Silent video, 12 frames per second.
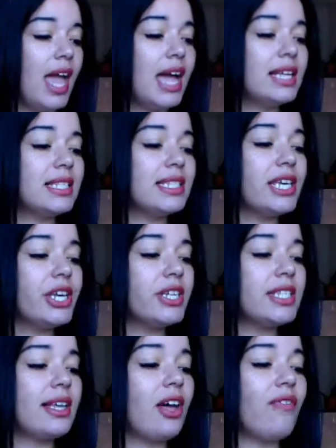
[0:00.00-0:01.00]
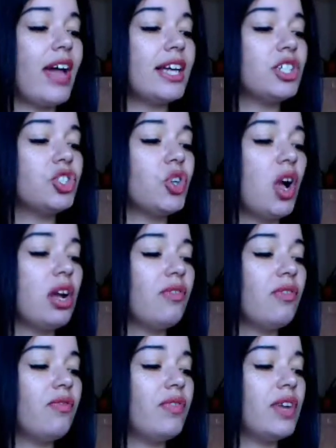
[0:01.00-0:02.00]
See yourself as strong and
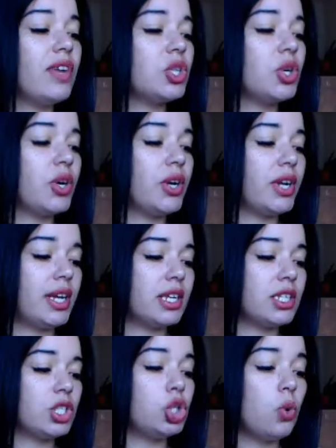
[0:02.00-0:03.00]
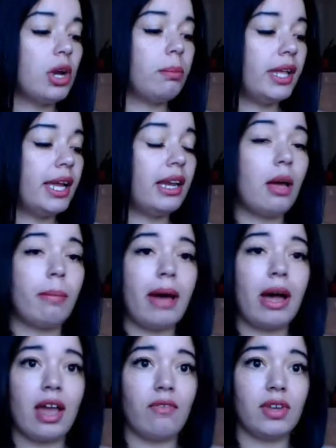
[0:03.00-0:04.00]
victorious. Don't complain
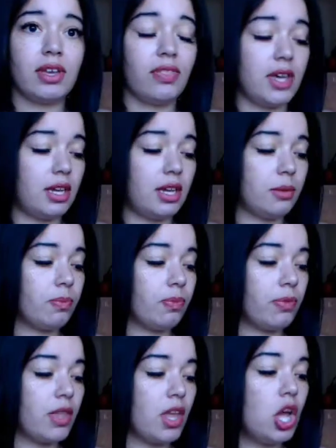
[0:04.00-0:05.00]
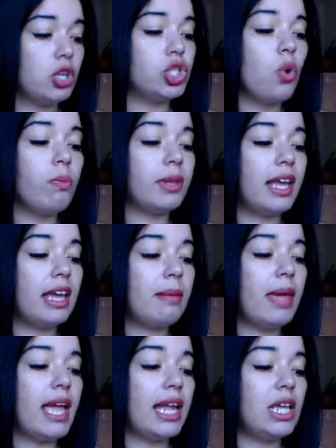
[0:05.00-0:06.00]
about everything. Don't
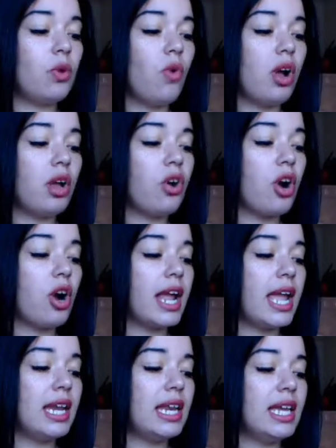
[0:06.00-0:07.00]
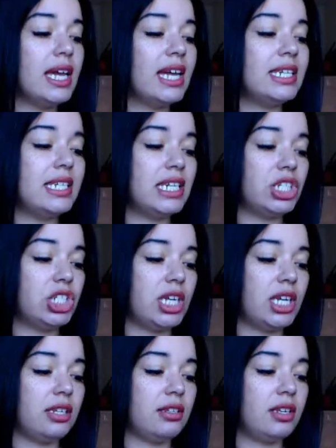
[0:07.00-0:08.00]
blame anyone or any
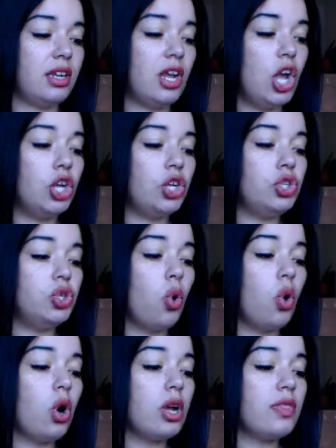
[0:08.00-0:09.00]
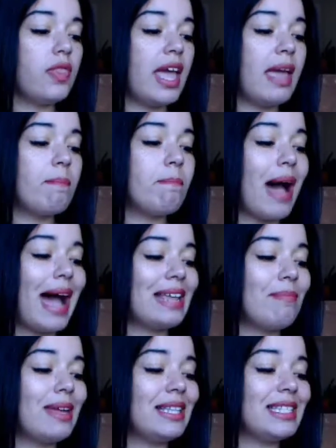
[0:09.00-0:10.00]
condition. You're the
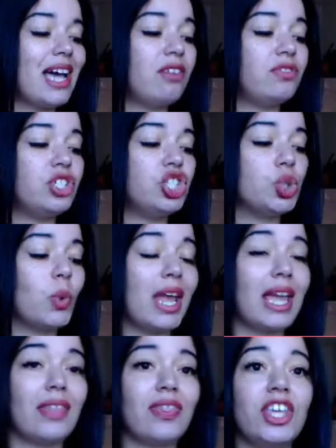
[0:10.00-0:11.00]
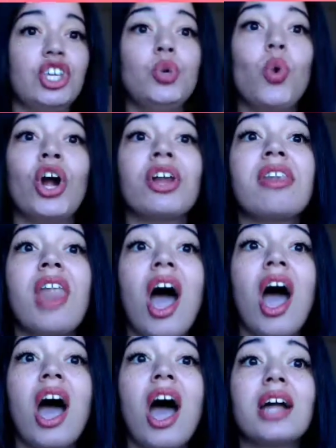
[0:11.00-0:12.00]
embodiment of strength. You are
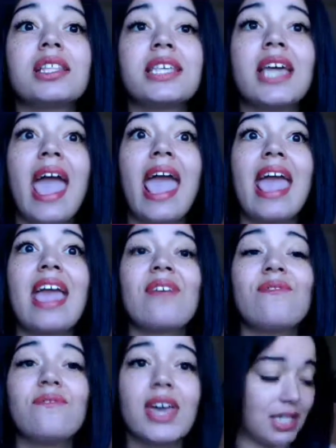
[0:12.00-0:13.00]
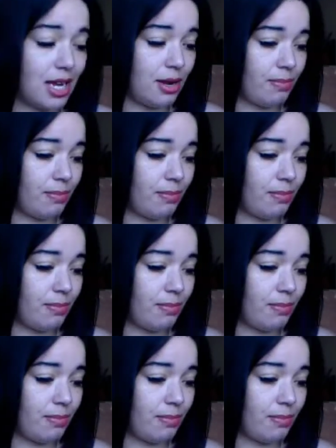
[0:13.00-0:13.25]
not a victim.